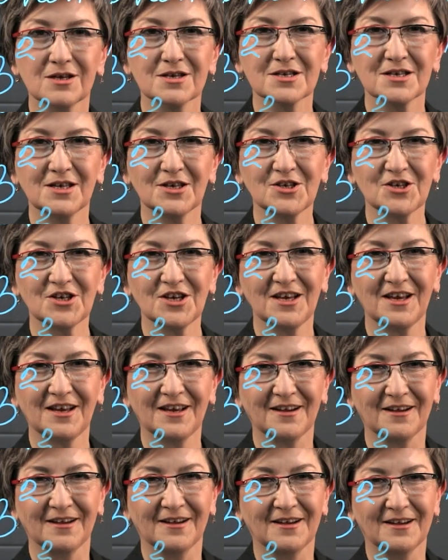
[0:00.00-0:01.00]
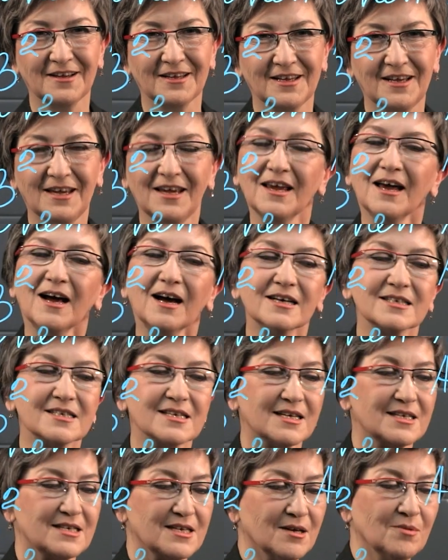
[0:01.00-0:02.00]
of A.
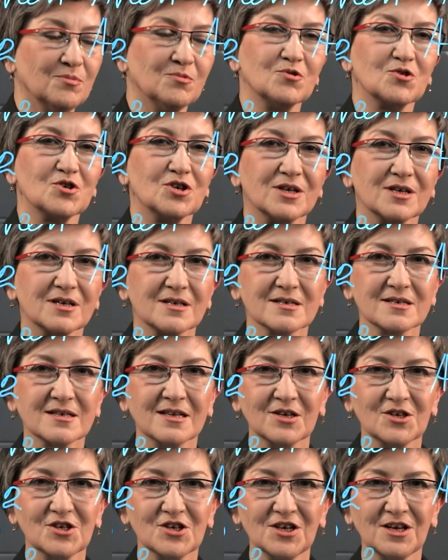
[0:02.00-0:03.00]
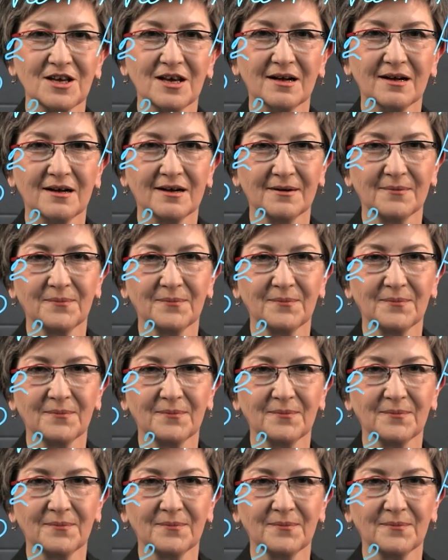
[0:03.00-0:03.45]
And then we found the value of A.